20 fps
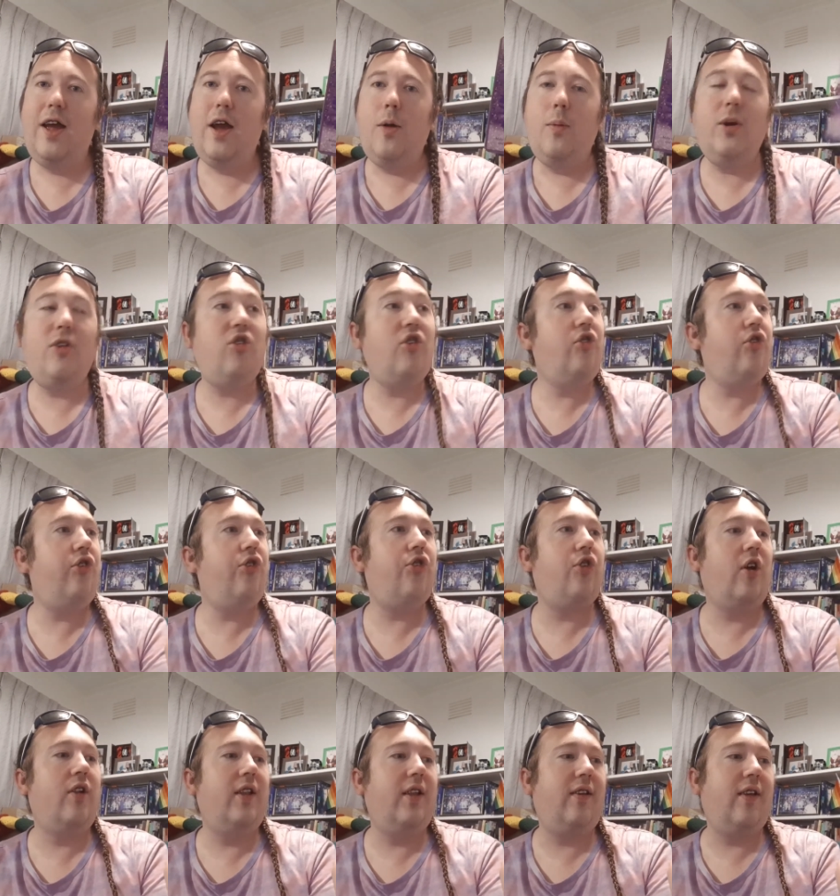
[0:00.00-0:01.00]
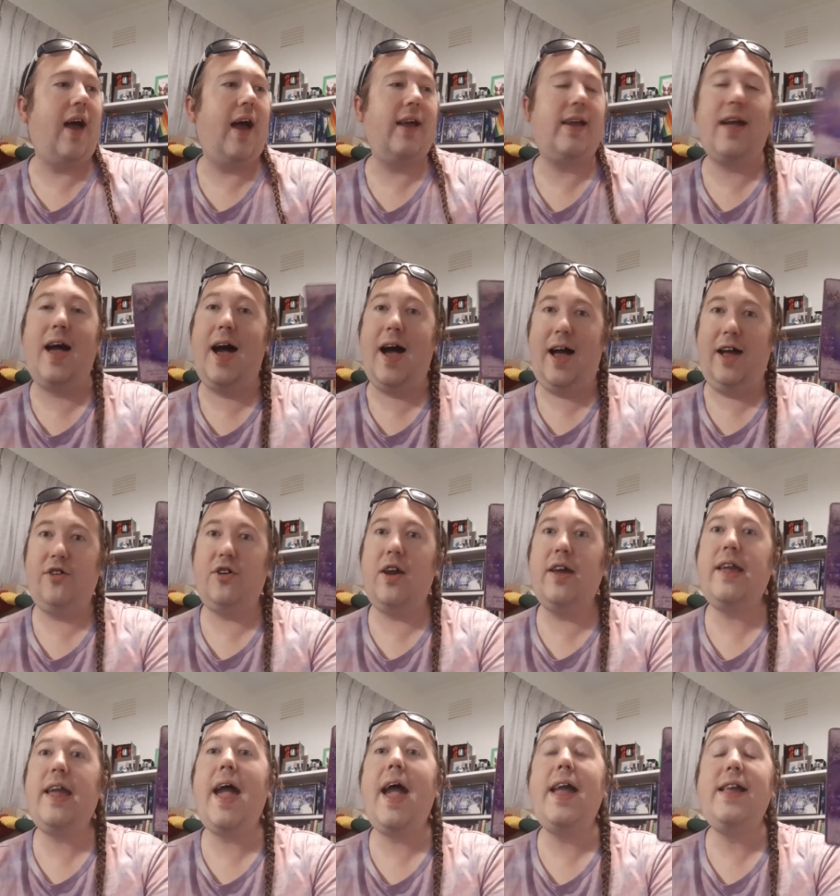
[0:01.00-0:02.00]
which is the Solidite card.
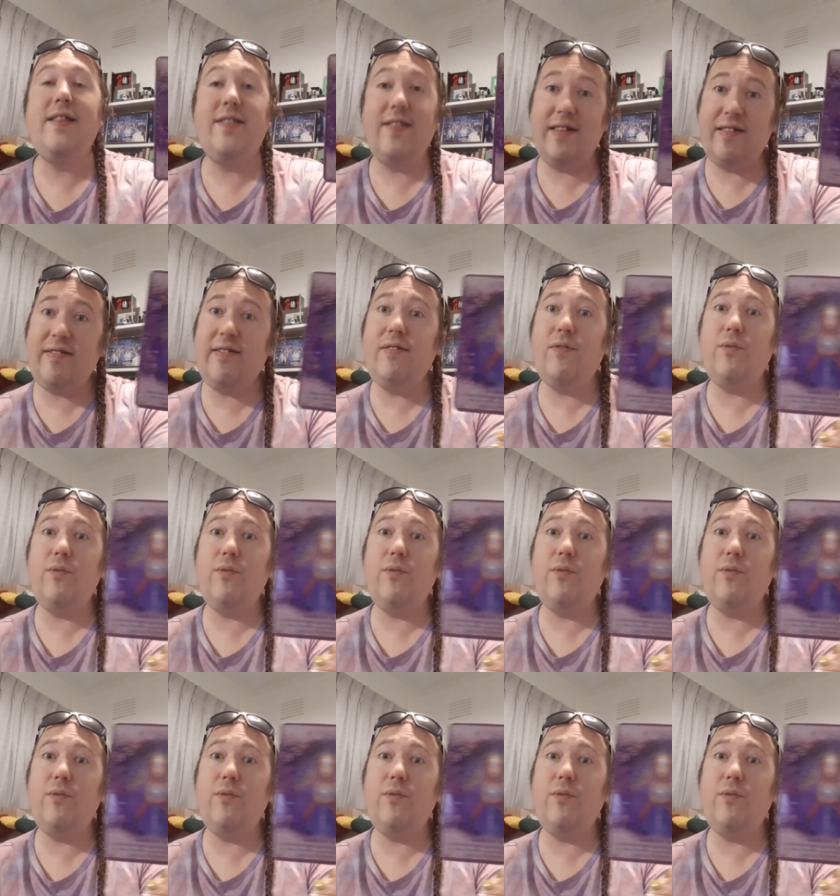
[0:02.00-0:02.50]
Okay, this is